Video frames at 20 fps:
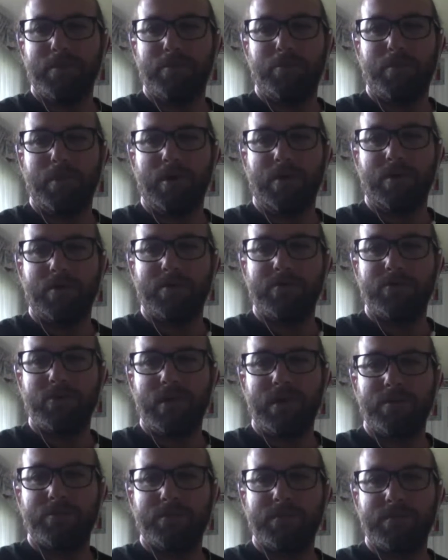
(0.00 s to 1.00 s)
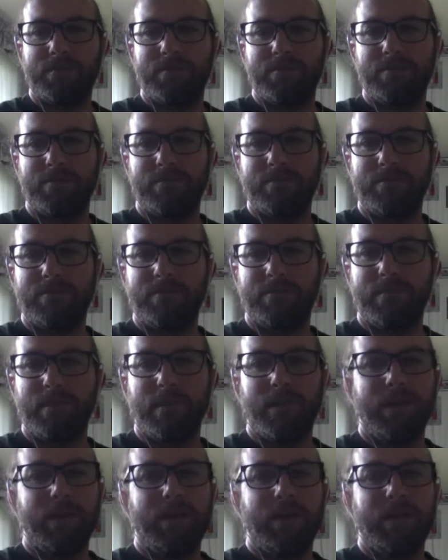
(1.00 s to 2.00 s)
Pog champs.
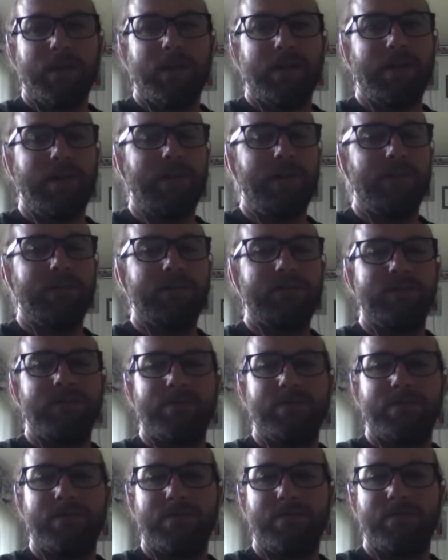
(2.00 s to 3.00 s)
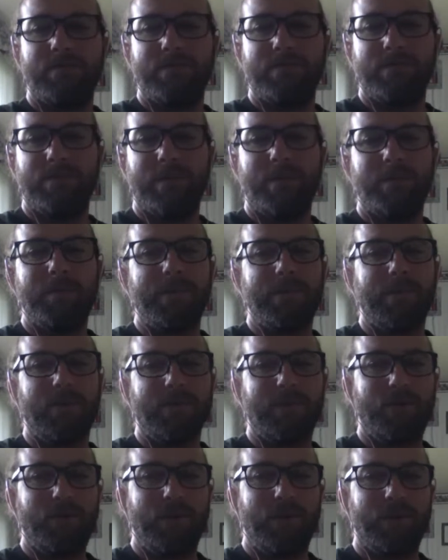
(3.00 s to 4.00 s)
Ian, I'm going to call
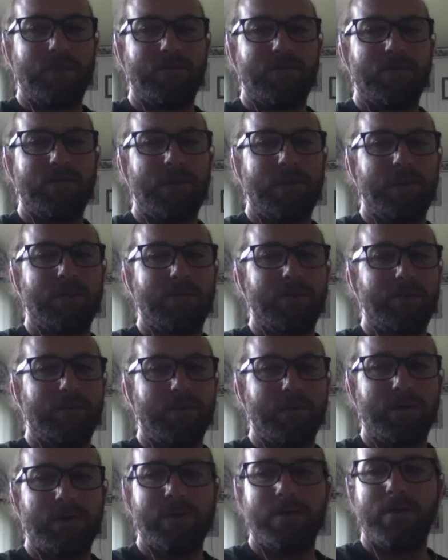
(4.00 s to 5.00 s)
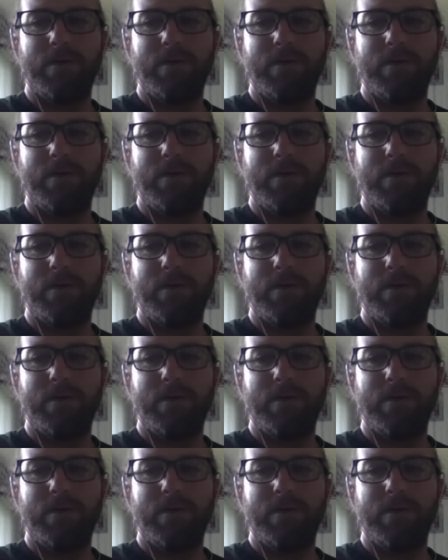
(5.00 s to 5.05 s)
you Ian for now, Leroy.